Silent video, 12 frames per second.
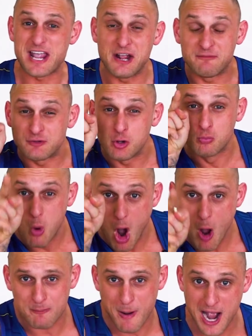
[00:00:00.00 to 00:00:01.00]
If you
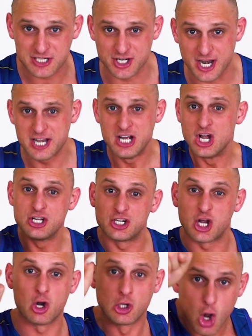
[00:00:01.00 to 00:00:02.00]
were passionate,
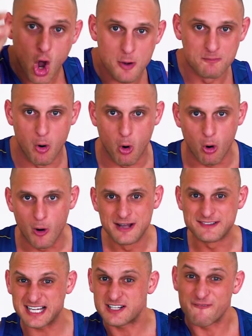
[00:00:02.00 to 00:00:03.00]
you'd go learn more.
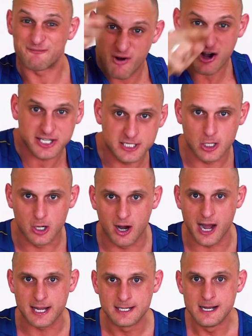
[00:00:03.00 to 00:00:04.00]
That's a fucking
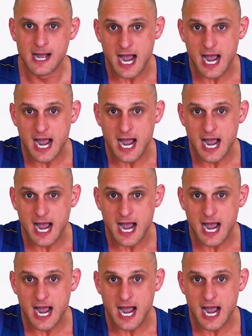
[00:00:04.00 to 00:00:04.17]
lie.